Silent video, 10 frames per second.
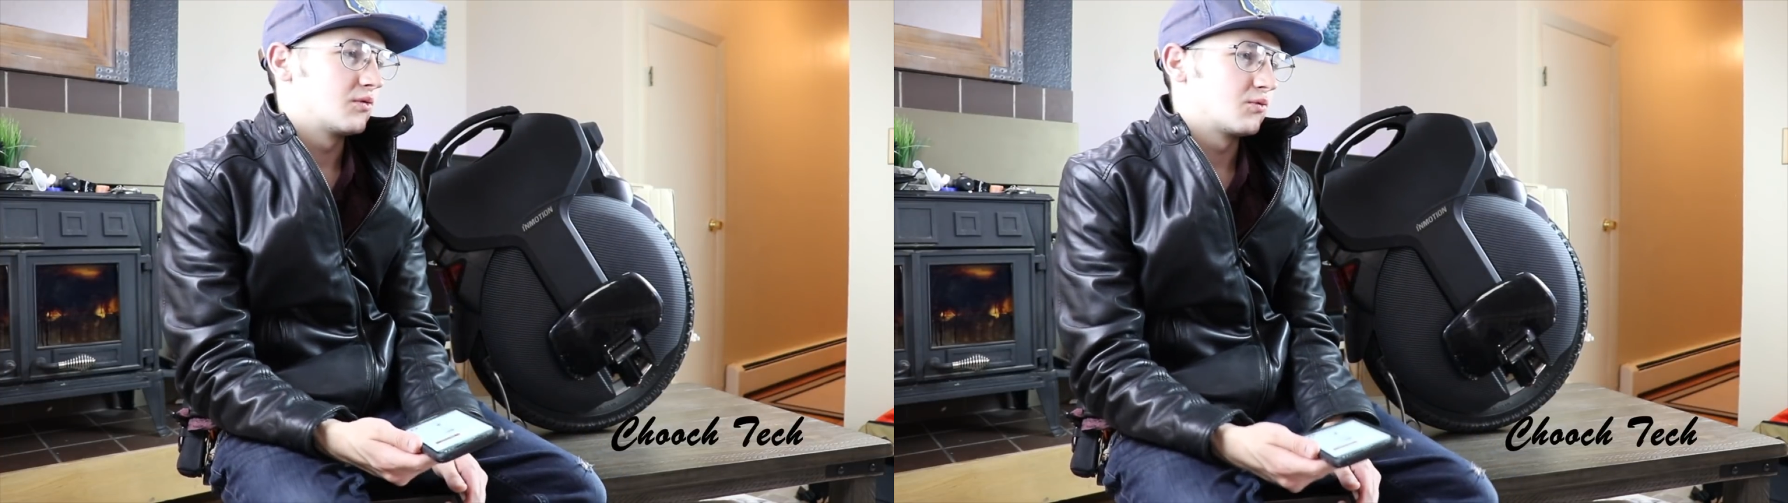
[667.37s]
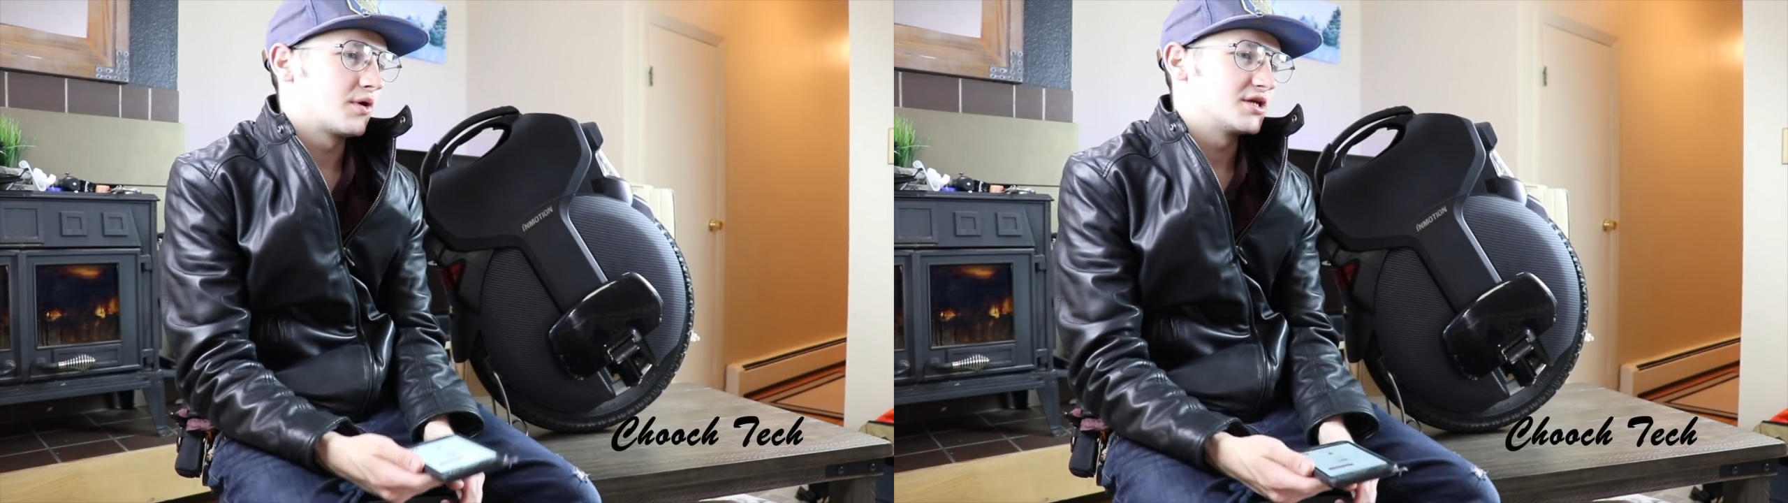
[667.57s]

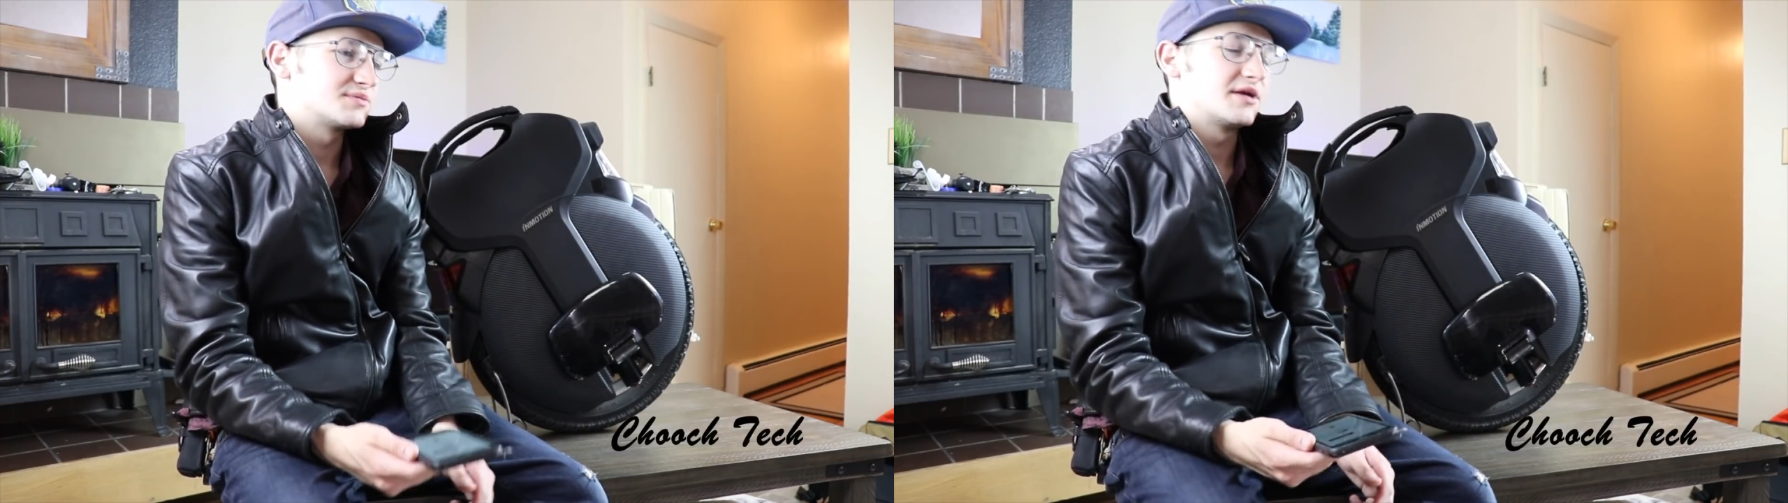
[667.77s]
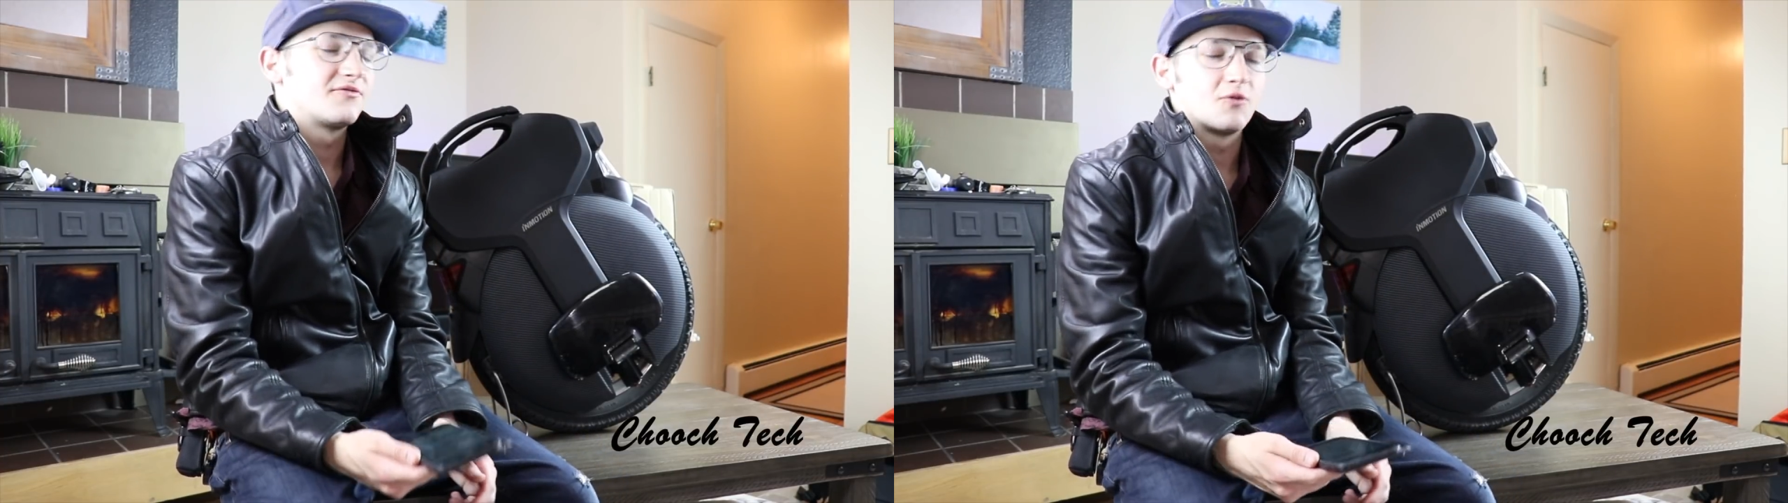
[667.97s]
one is
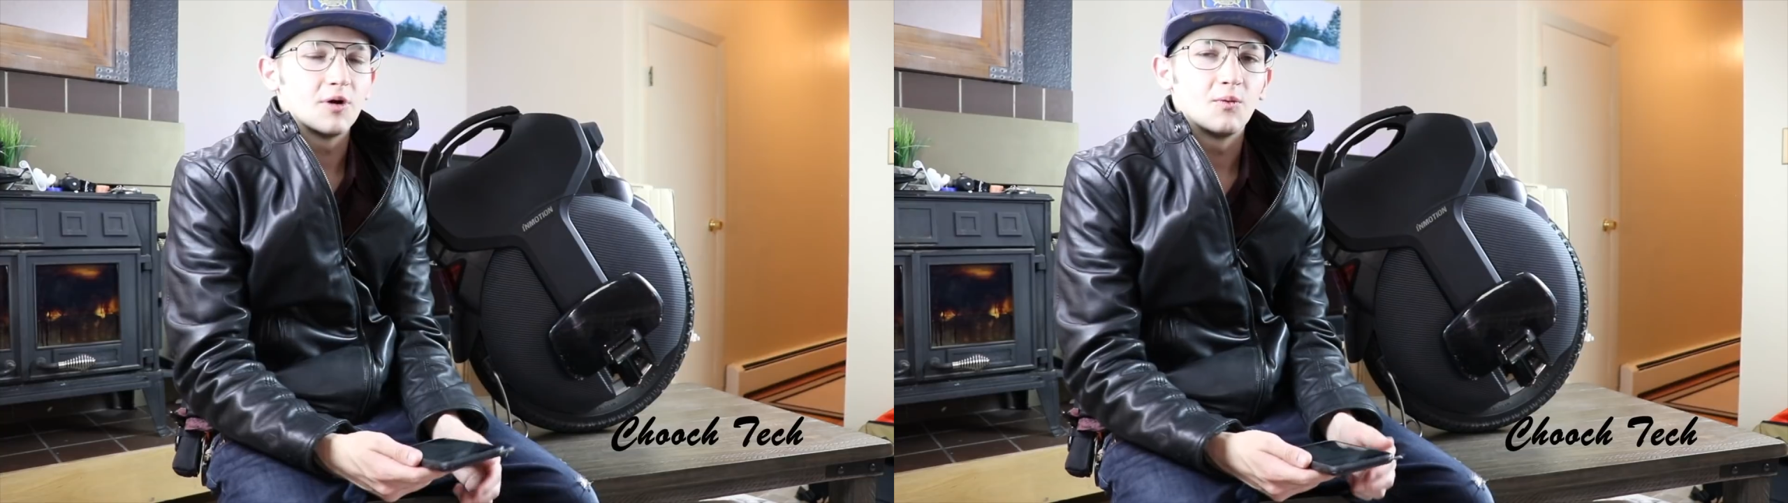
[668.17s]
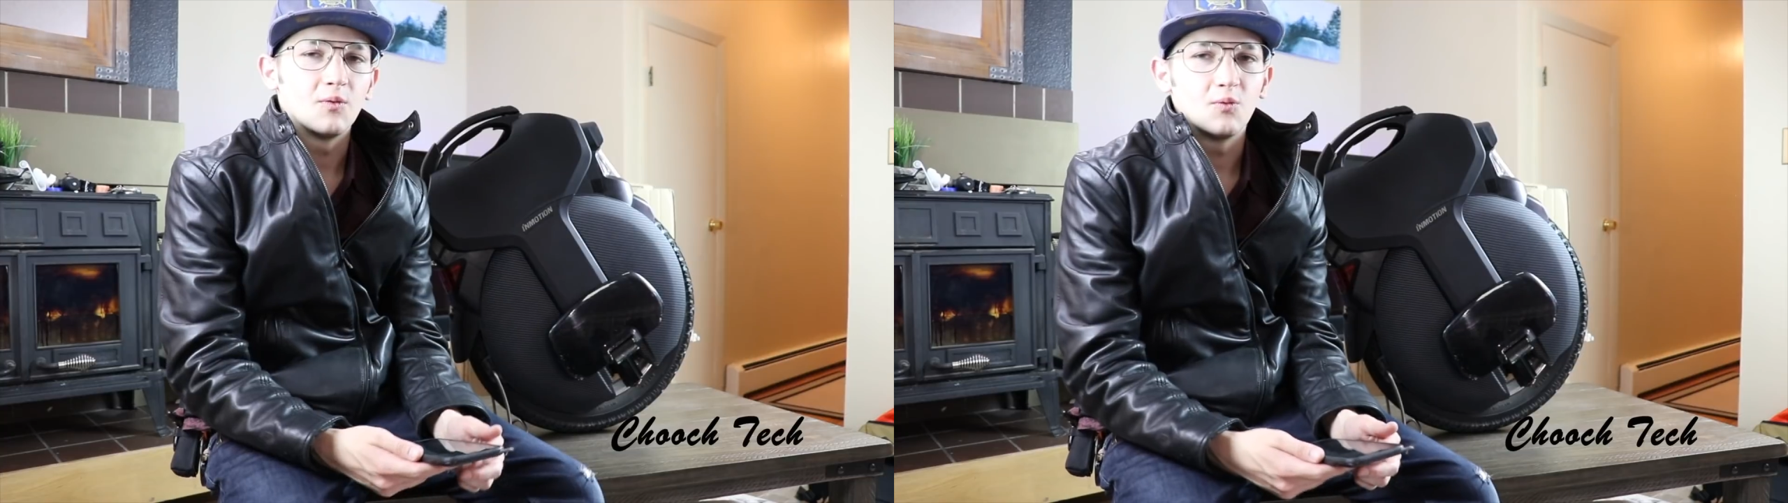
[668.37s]
meant for
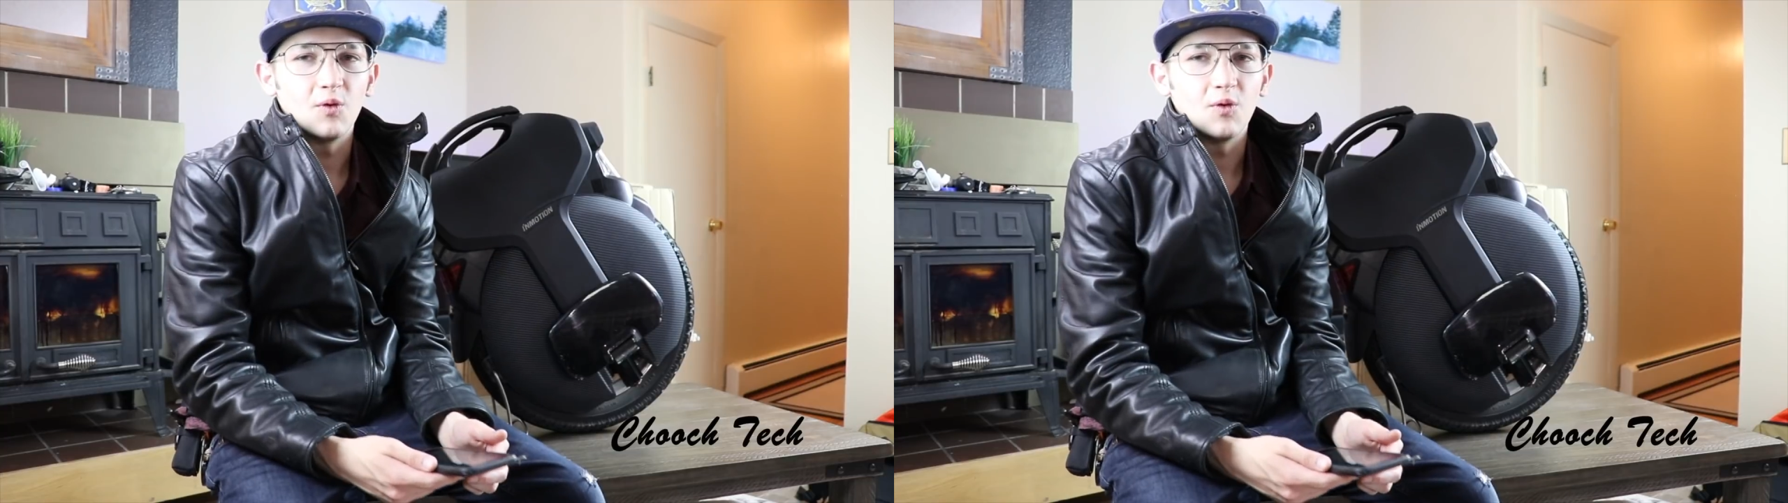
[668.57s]
and